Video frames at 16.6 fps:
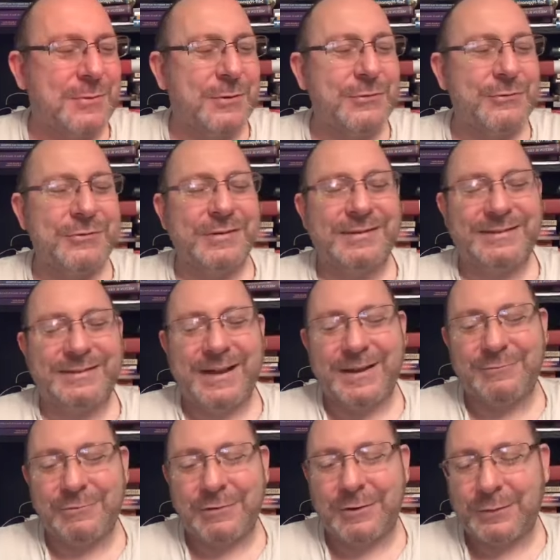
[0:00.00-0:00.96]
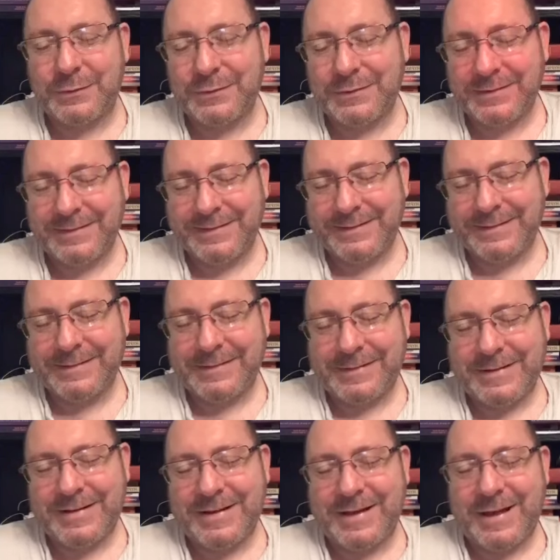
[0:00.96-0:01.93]
Andre's dad rather,
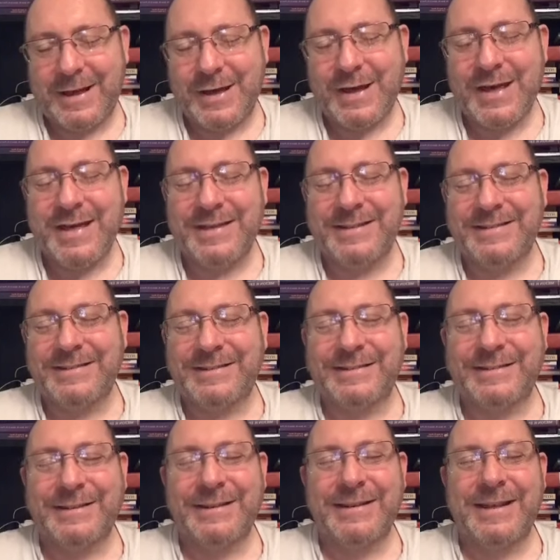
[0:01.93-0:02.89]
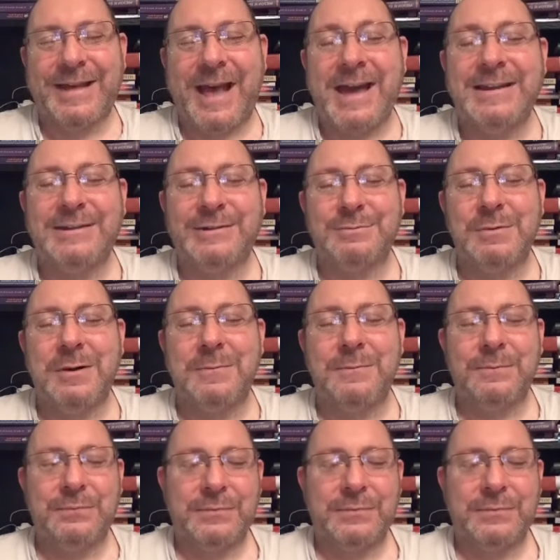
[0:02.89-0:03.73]
and, and his mum.